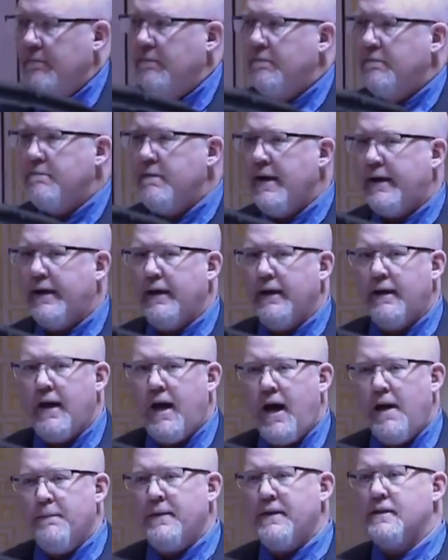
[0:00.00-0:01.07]
making
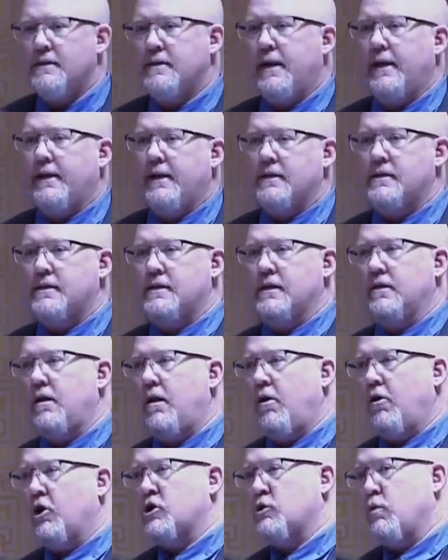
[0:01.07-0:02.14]
comments like this is the
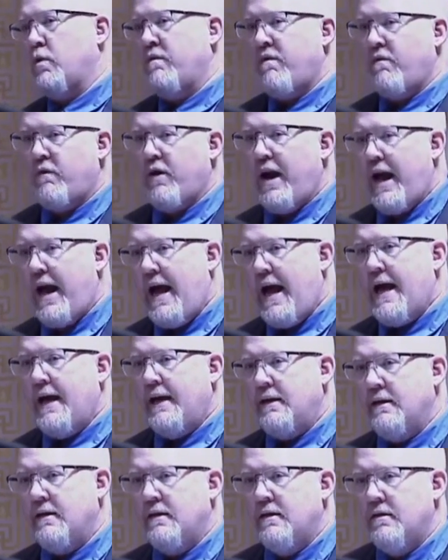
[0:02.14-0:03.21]
longest one we've ever
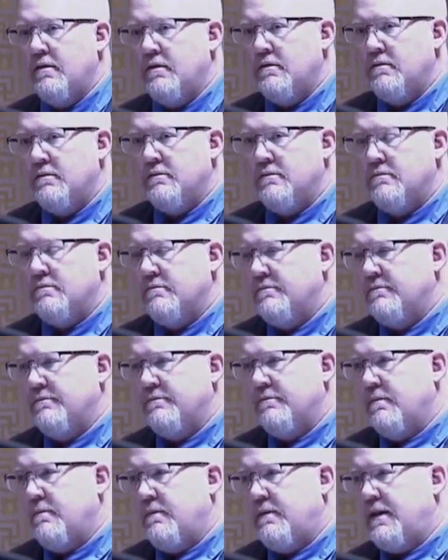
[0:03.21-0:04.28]
had
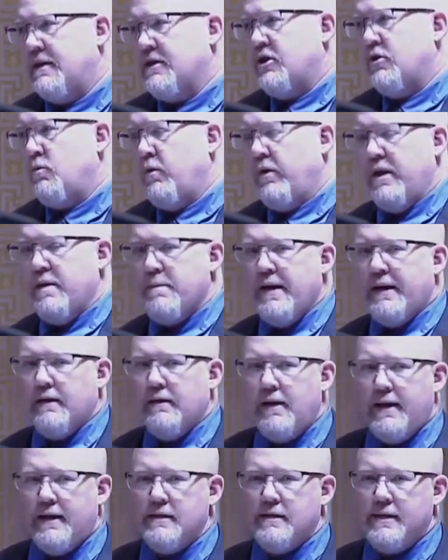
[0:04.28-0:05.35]
doesn't really make a
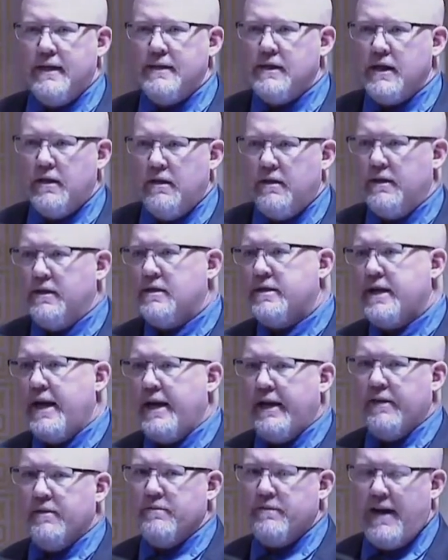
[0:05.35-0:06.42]
lot of sense other than
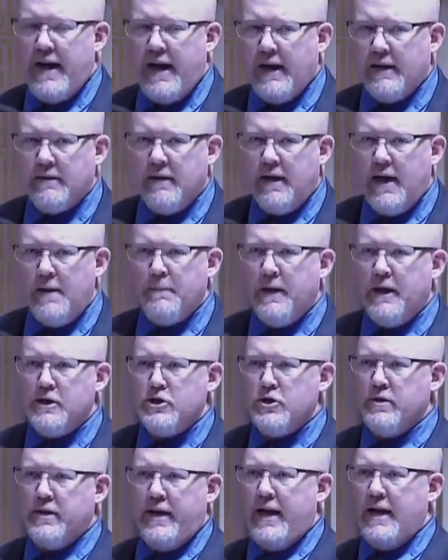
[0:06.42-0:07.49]
stating a fact. I'm not
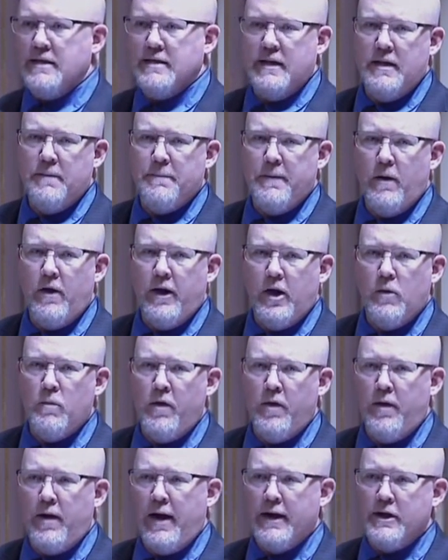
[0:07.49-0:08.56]
sure that has any bearing on
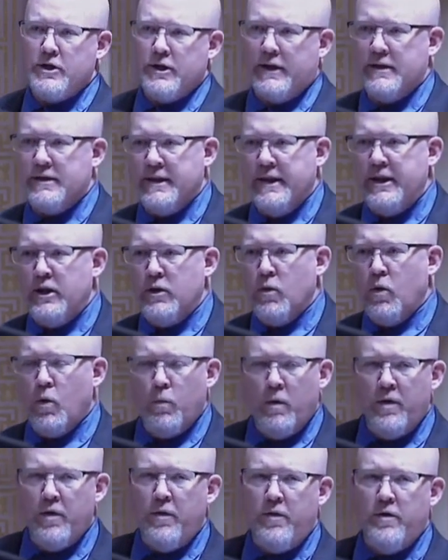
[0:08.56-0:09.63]
whether or not it should continue or
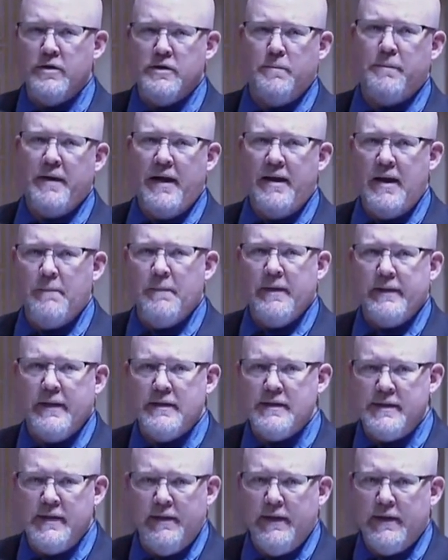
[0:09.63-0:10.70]
whether there's a pandemic
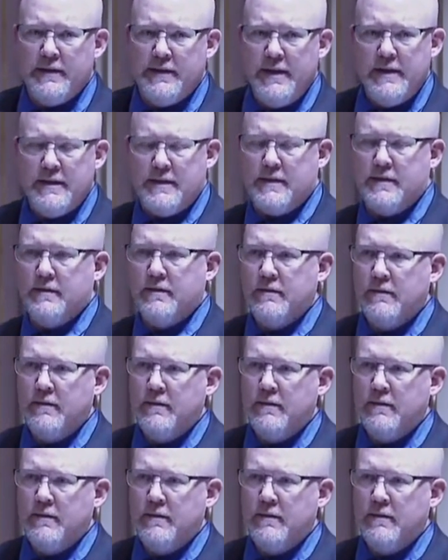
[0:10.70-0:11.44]
that still exists.